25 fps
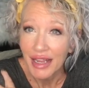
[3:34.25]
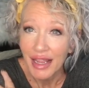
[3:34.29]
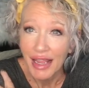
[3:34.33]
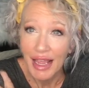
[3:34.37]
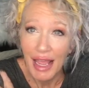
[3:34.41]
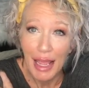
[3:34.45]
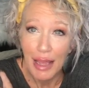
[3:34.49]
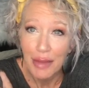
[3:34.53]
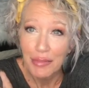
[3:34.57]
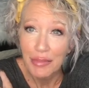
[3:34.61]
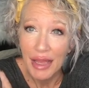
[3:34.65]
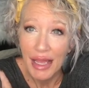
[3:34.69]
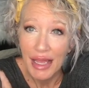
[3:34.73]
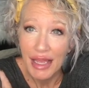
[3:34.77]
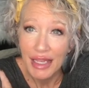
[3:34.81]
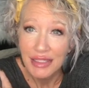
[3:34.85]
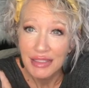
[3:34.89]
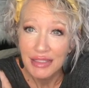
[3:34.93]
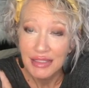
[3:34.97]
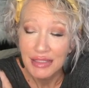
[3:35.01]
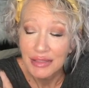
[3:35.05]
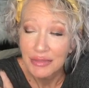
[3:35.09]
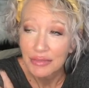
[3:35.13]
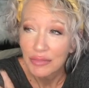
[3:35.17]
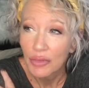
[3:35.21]

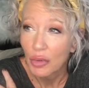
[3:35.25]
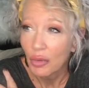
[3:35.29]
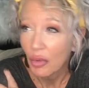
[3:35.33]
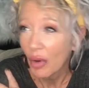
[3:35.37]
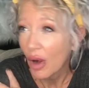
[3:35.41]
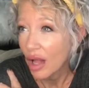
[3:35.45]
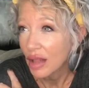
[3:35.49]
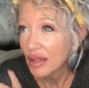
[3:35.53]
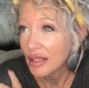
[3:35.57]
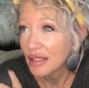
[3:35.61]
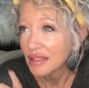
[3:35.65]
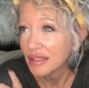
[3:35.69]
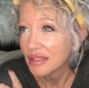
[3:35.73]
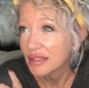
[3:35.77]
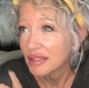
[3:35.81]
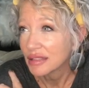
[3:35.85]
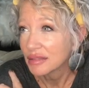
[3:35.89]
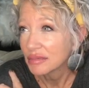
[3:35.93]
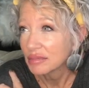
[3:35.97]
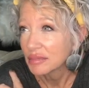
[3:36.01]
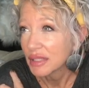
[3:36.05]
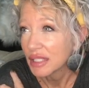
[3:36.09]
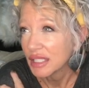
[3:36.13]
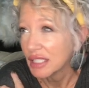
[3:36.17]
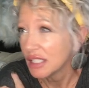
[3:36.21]
Handbags, wallets,
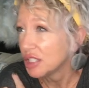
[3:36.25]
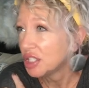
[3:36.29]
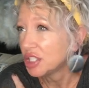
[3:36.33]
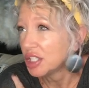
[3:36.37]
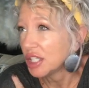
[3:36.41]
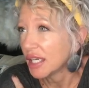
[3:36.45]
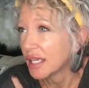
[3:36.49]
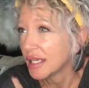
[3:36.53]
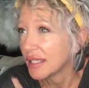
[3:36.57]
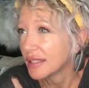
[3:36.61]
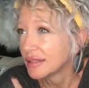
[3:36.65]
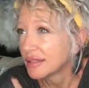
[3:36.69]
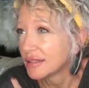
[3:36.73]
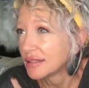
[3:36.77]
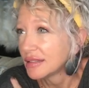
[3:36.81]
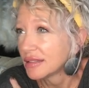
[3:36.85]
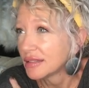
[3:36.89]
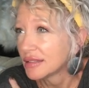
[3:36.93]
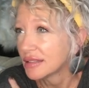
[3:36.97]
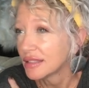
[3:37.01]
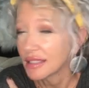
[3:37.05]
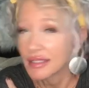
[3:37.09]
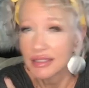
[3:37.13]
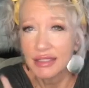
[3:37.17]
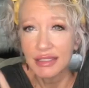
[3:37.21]
keychains,
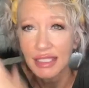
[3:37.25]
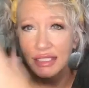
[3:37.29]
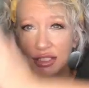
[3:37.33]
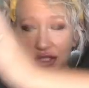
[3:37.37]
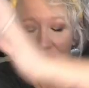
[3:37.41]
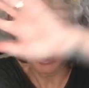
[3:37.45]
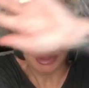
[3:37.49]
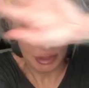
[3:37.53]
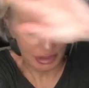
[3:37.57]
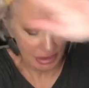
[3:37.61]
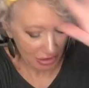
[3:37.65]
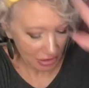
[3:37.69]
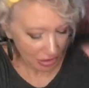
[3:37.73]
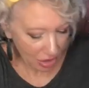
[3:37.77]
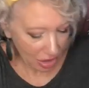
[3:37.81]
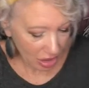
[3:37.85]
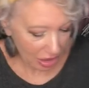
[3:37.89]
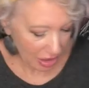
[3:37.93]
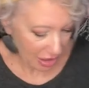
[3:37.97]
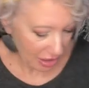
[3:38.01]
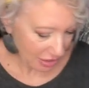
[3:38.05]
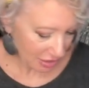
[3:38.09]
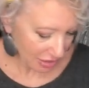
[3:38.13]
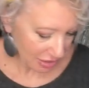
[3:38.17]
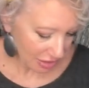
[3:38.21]
accessories, all
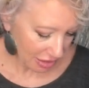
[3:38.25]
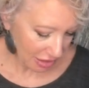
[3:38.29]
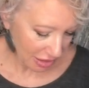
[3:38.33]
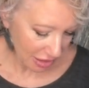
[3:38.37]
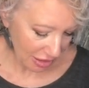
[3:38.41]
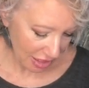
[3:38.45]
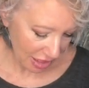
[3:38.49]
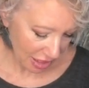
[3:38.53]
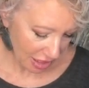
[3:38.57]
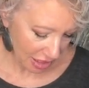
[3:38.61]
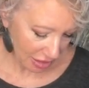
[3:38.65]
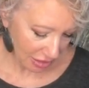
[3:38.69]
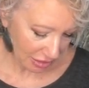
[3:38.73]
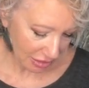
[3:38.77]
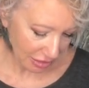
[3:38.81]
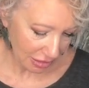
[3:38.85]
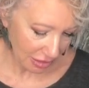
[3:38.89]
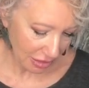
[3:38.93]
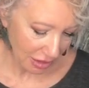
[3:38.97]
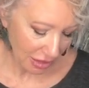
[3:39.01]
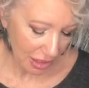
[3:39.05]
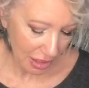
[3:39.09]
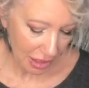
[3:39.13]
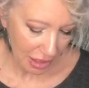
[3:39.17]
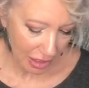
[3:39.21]
kinds of neat things.
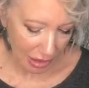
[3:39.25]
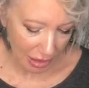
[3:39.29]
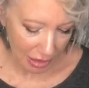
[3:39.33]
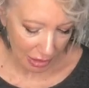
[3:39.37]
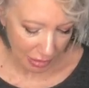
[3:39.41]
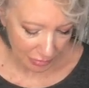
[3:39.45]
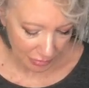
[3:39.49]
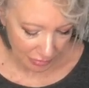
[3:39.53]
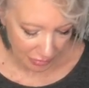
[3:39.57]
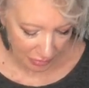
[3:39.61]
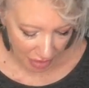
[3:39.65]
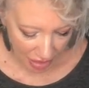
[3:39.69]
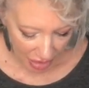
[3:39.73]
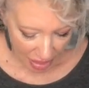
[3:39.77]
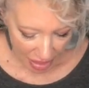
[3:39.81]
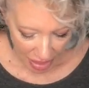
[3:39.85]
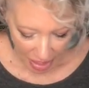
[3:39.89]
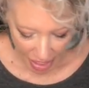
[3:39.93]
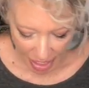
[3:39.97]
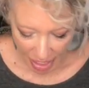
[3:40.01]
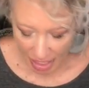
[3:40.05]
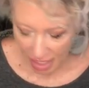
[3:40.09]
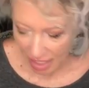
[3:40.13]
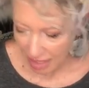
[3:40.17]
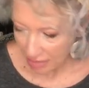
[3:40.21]
Um,
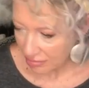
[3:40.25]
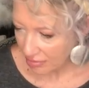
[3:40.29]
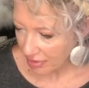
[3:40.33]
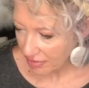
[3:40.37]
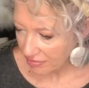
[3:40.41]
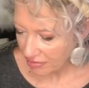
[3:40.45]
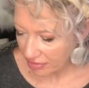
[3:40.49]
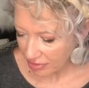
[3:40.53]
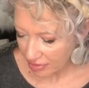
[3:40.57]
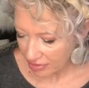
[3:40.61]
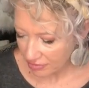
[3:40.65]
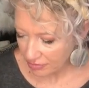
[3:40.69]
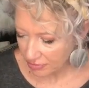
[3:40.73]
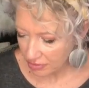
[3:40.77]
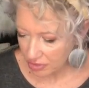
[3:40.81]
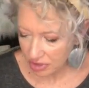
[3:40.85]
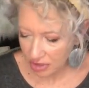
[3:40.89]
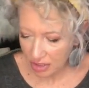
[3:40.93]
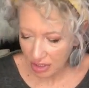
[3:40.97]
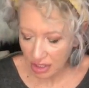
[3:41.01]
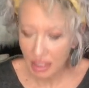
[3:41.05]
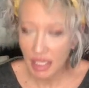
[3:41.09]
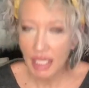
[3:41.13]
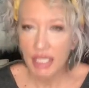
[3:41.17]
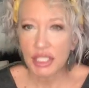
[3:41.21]
and my very first
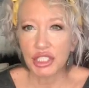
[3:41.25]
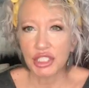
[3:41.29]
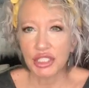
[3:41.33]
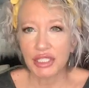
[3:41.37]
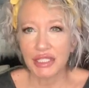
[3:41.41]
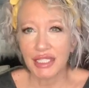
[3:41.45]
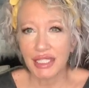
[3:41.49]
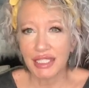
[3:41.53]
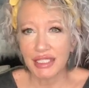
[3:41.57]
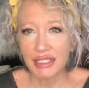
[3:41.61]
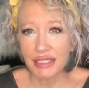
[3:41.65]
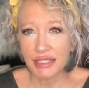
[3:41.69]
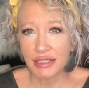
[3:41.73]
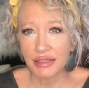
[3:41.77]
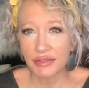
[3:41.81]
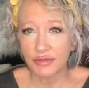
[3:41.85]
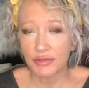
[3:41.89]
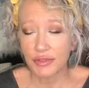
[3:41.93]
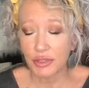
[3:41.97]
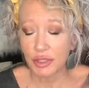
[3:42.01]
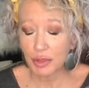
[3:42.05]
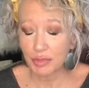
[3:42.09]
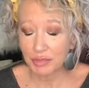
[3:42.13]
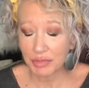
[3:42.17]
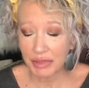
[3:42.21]
collection, I
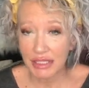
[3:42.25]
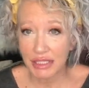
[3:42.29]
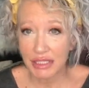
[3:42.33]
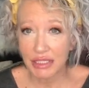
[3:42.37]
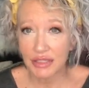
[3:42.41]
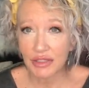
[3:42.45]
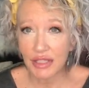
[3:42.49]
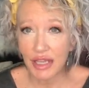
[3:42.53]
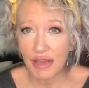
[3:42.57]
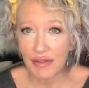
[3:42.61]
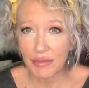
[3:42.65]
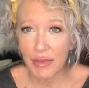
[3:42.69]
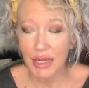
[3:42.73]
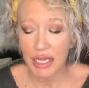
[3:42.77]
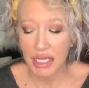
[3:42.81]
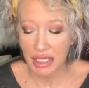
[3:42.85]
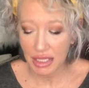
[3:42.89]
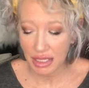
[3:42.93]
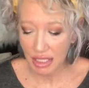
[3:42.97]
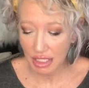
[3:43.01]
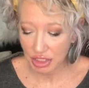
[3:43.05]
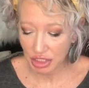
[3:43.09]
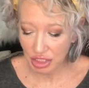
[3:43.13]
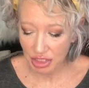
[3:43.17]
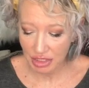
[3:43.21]
first piece of my
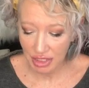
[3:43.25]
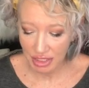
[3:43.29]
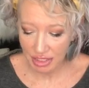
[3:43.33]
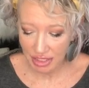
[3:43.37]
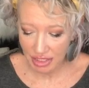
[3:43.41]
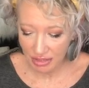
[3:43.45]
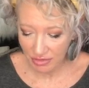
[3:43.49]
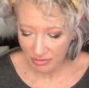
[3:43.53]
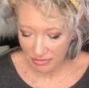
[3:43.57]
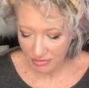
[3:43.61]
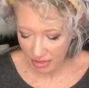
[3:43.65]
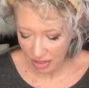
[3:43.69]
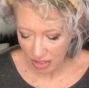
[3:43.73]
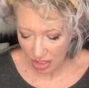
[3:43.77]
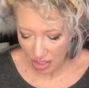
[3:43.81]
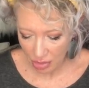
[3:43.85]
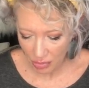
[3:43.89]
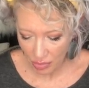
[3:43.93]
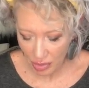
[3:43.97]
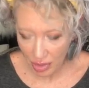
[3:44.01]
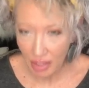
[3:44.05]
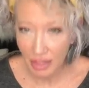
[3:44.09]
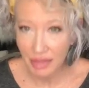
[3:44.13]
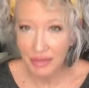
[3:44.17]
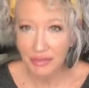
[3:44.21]
collection I did a video
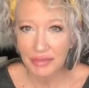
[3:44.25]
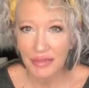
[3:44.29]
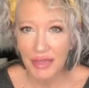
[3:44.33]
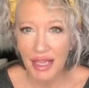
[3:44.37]
on.